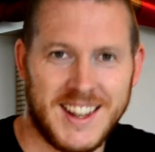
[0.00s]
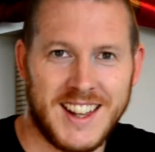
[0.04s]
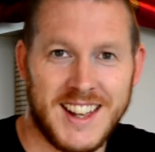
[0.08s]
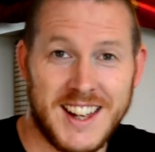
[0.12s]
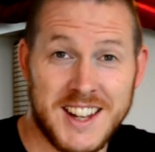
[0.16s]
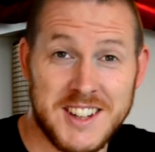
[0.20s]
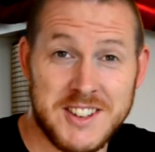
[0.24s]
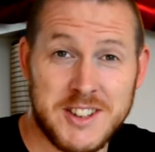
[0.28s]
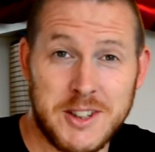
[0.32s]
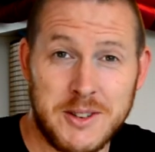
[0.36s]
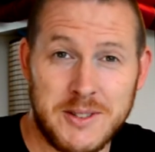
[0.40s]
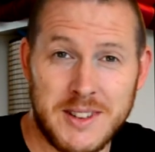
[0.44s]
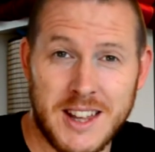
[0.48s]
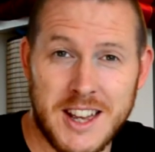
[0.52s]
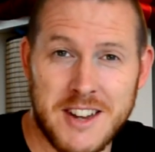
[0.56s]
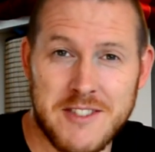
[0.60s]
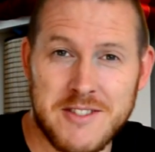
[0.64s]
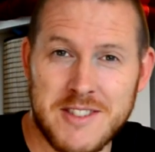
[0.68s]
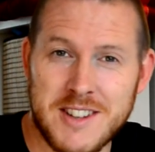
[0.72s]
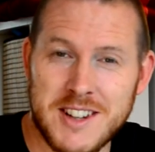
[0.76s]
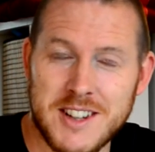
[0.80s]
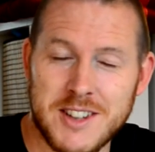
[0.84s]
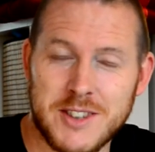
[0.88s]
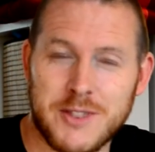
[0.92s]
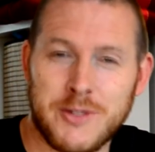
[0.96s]
And so there it
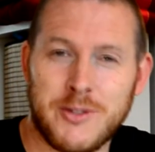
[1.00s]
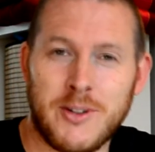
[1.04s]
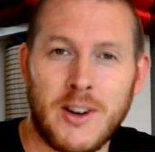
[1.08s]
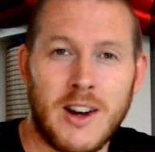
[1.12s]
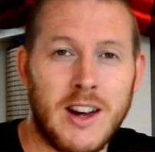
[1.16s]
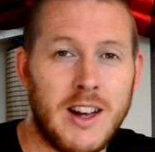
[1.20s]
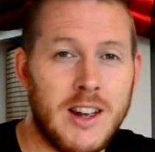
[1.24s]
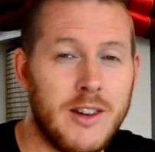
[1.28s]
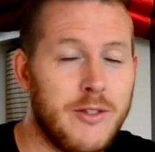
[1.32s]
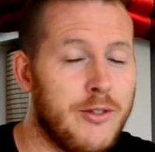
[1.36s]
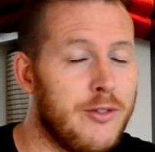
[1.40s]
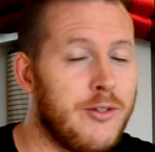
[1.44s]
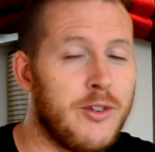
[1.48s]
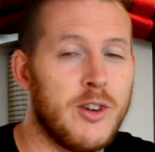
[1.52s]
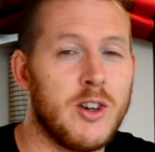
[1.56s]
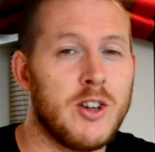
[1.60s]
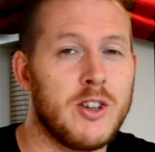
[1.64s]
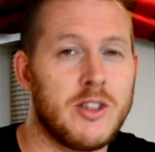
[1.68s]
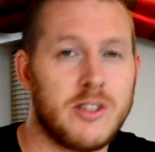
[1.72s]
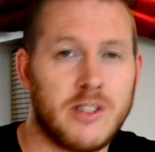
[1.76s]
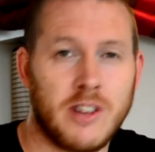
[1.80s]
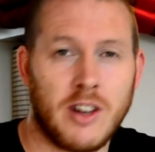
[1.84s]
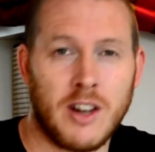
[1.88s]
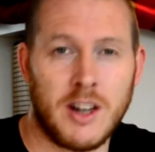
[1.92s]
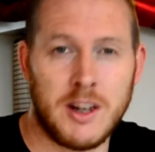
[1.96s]
is, 5
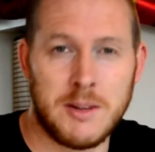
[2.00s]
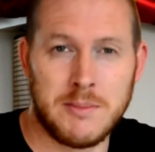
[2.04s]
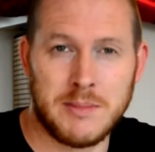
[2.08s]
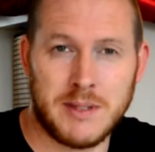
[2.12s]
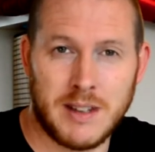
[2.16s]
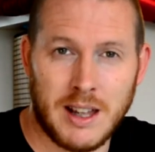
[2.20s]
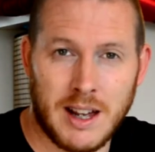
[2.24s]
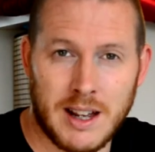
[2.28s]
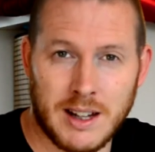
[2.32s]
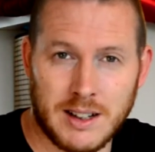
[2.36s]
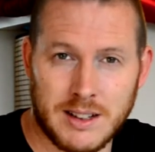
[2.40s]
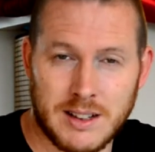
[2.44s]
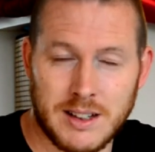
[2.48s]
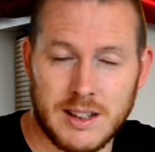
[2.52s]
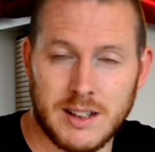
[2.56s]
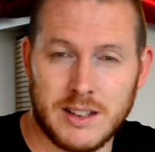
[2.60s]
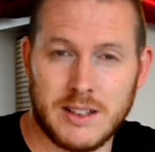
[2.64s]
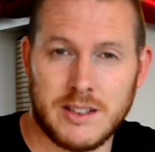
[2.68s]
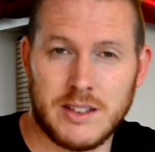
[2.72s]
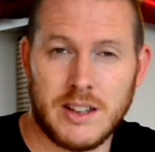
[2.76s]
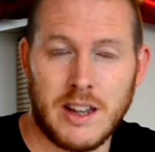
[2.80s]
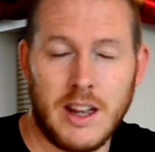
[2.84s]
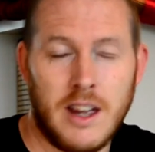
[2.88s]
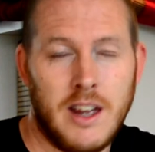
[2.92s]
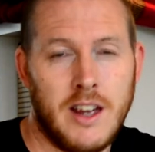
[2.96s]
first time
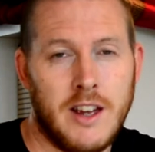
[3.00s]
tactics